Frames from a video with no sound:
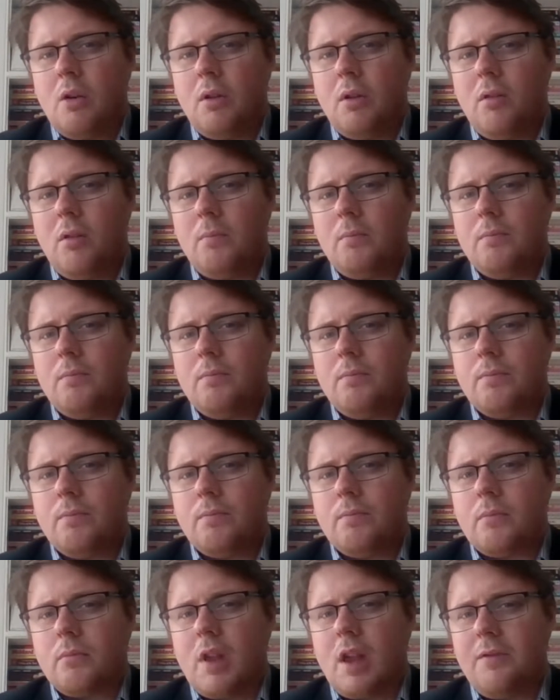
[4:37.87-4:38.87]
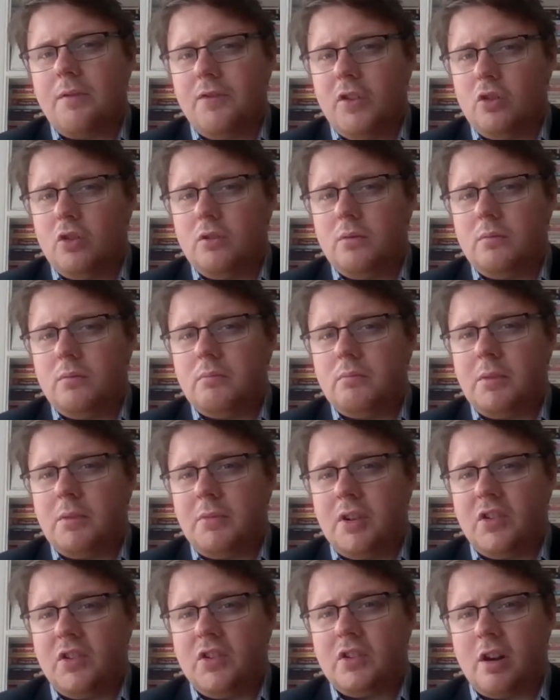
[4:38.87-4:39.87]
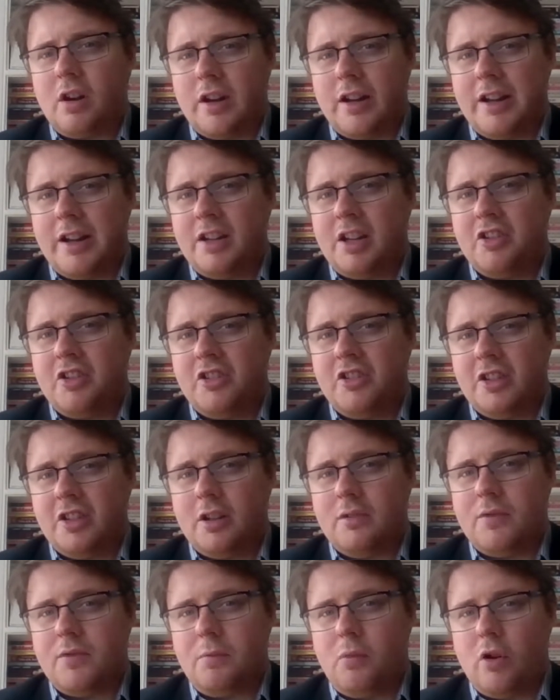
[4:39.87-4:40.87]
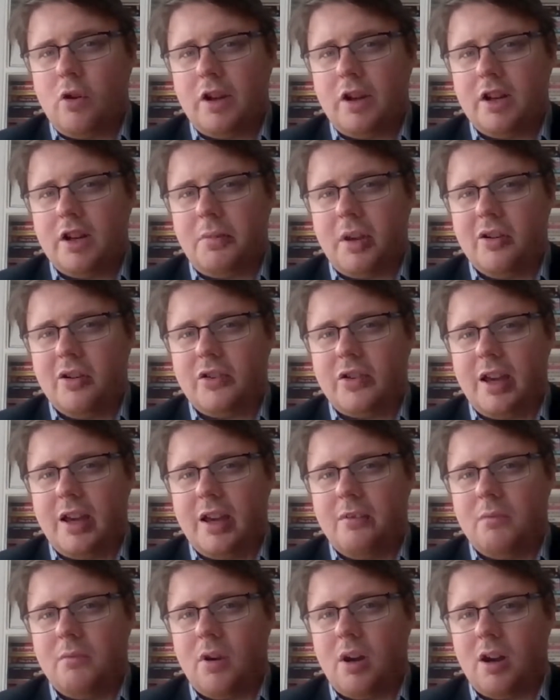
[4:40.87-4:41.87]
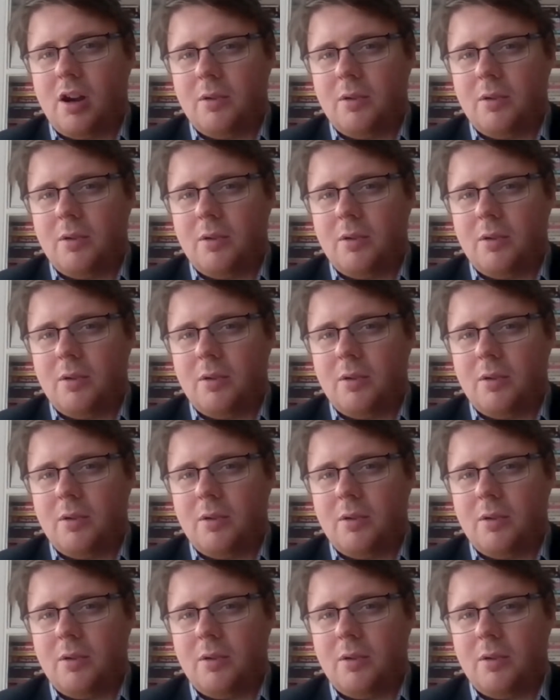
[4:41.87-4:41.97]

Well, if you don't mind me starting initially on the point about um,